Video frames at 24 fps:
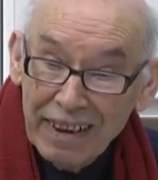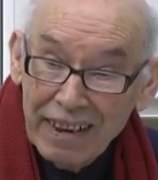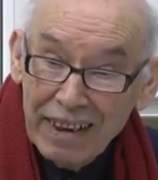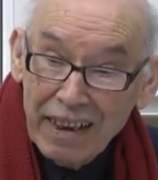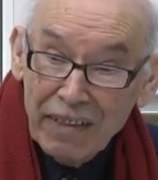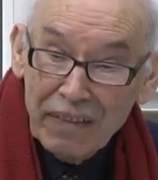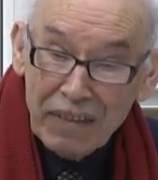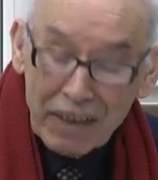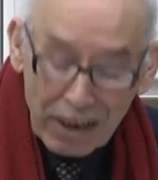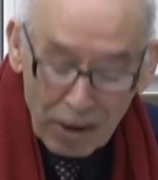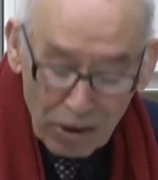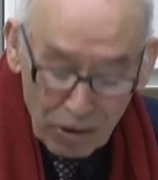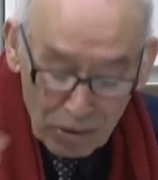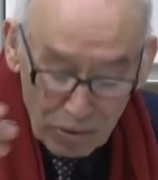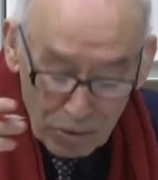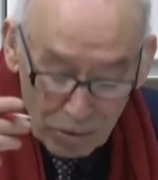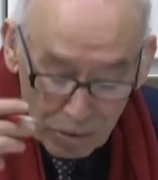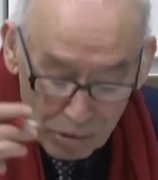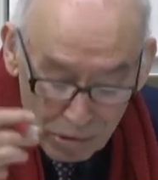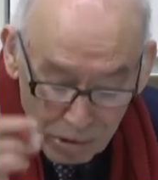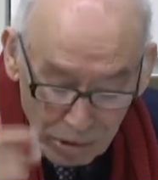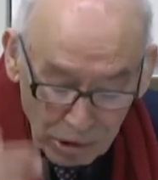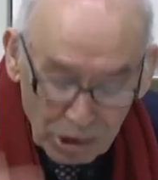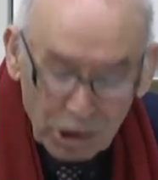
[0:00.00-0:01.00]
In Africa, on
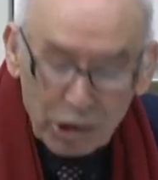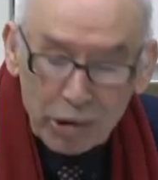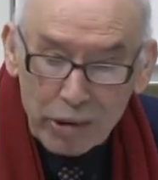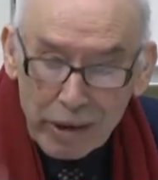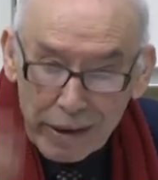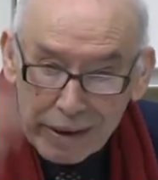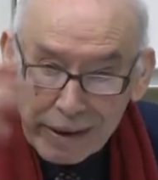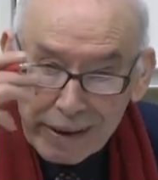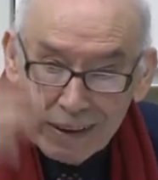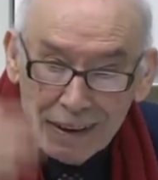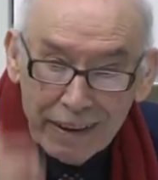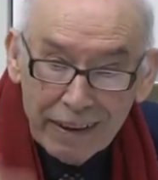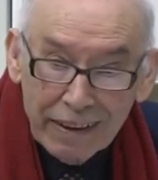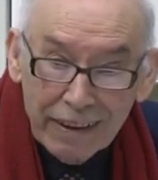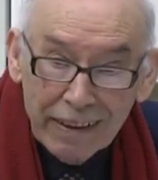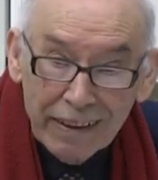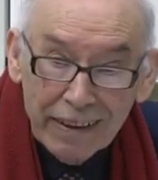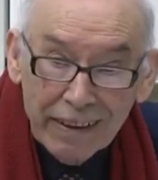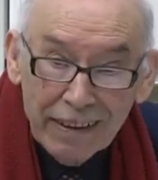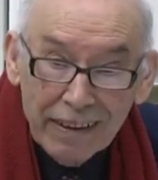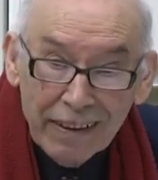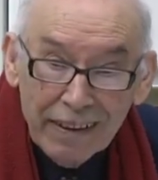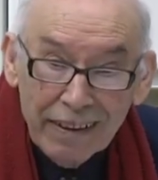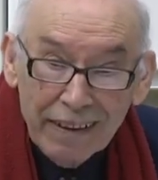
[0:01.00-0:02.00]
the contrary,
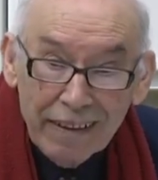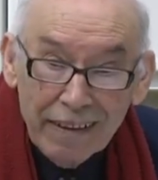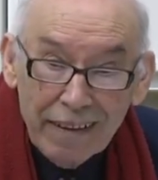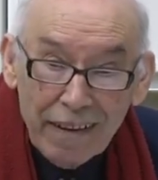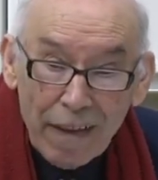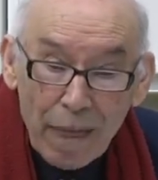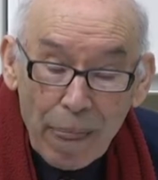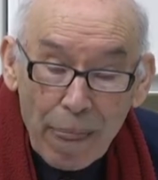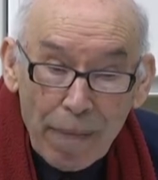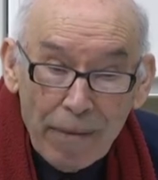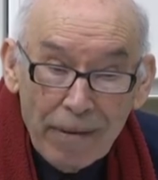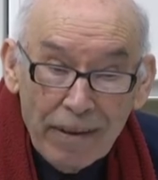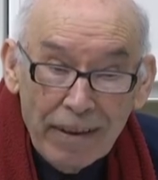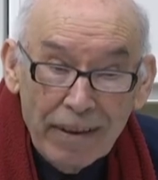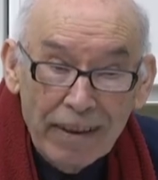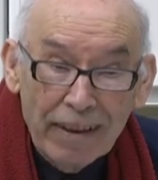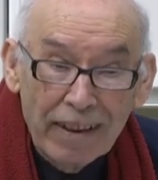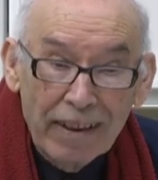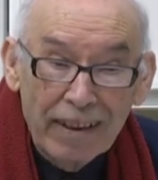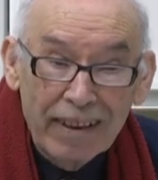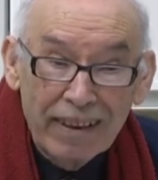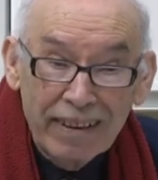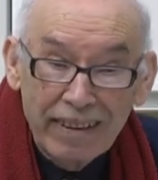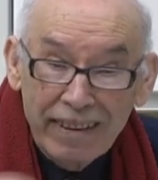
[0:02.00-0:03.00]

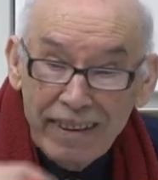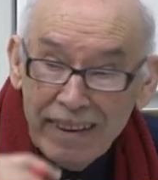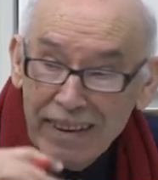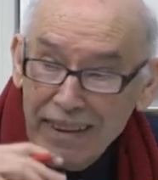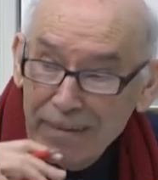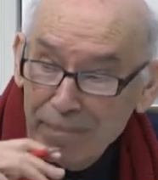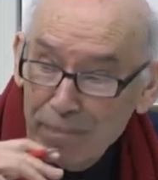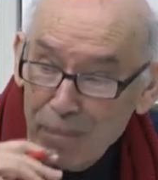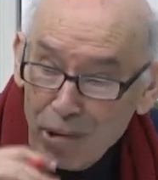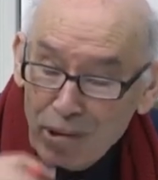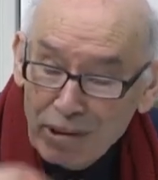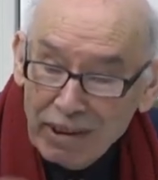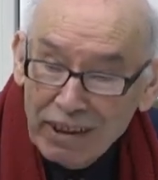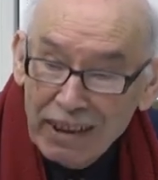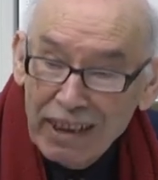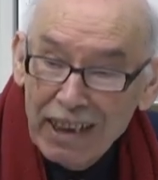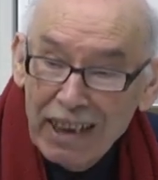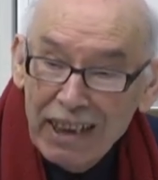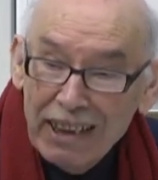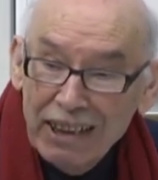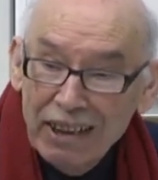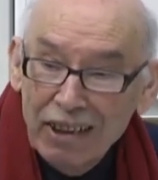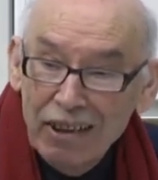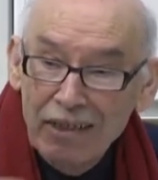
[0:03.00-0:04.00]
this
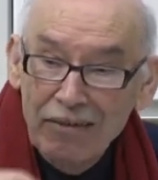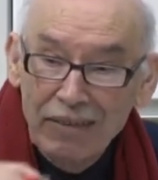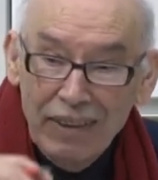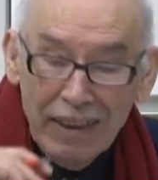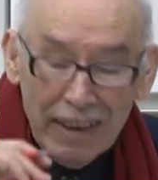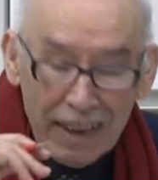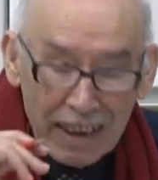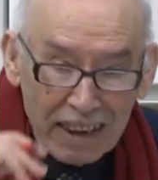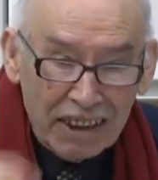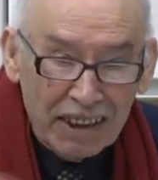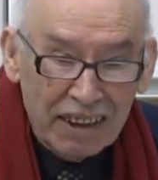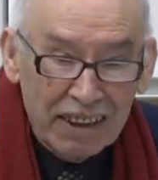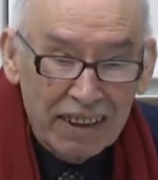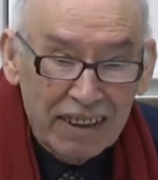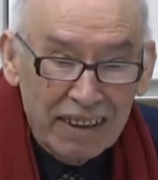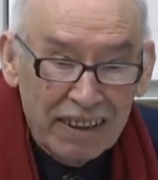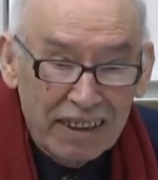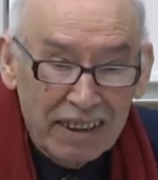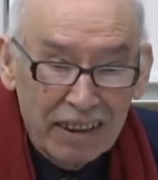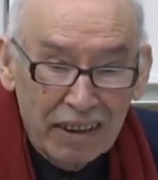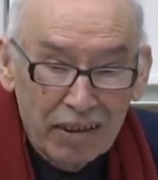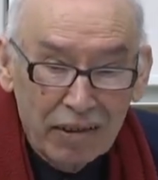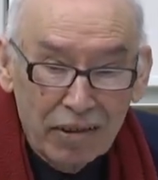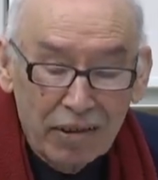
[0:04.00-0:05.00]
process of
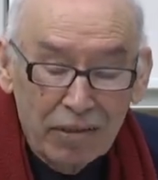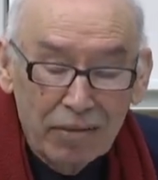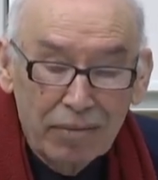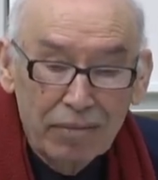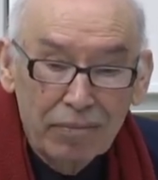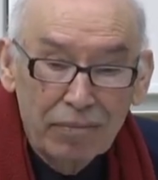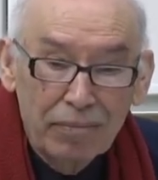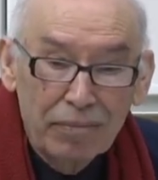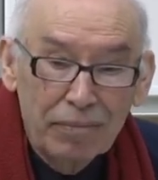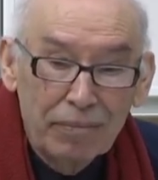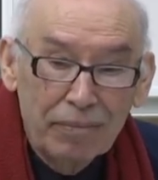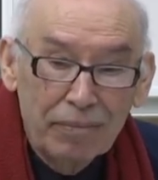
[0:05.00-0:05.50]
elections, you know,